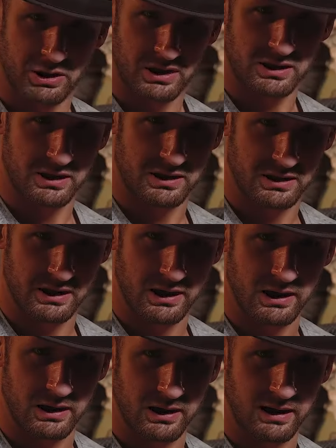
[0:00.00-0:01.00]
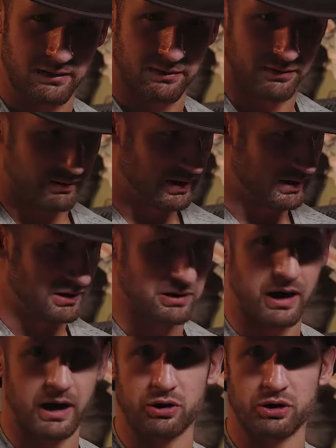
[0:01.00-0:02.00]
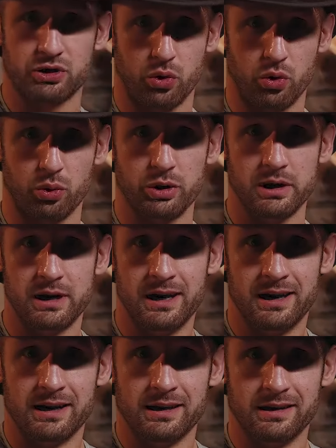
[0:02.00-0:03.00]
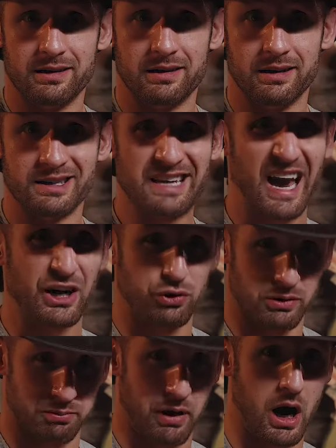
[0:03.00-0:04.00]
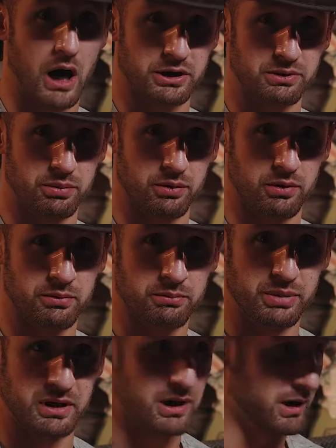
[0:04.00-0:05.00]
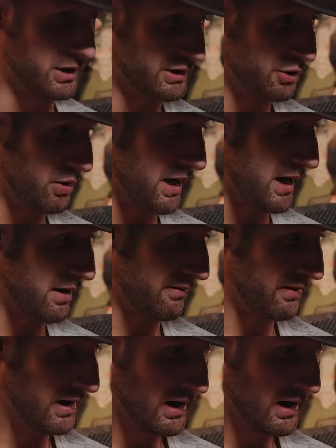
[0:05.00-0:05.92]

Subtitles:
just to see if this entire story is actually possible, because you have